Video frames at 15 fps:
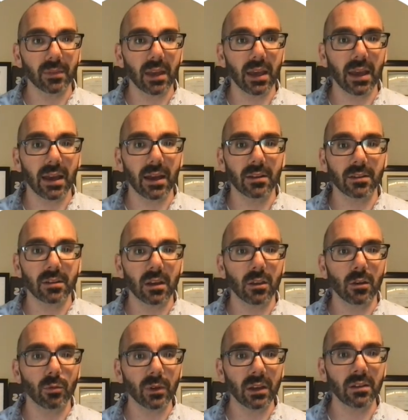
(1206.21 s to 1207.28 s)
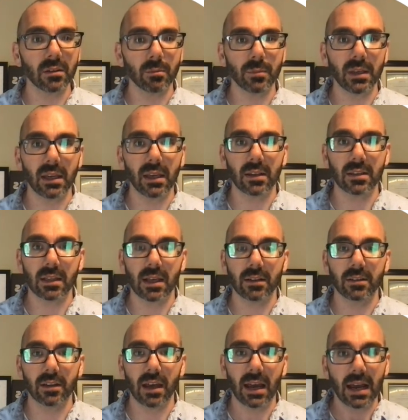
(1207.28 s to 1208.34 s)
And the reason being is
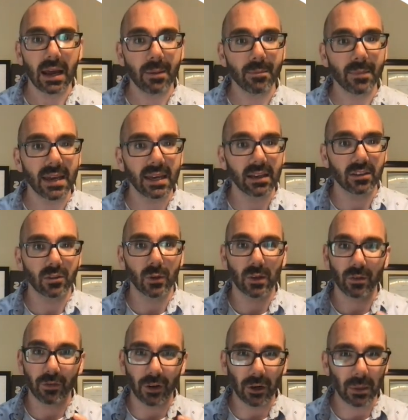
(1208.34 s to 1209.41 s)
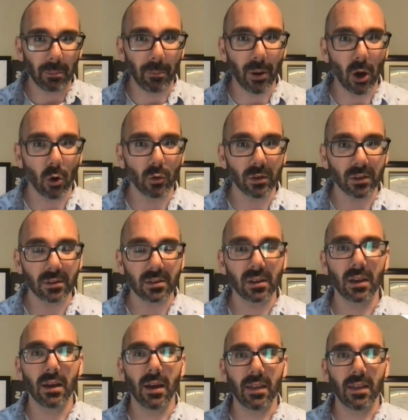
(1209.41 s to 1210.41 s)
that uh, I make it so it's very potent.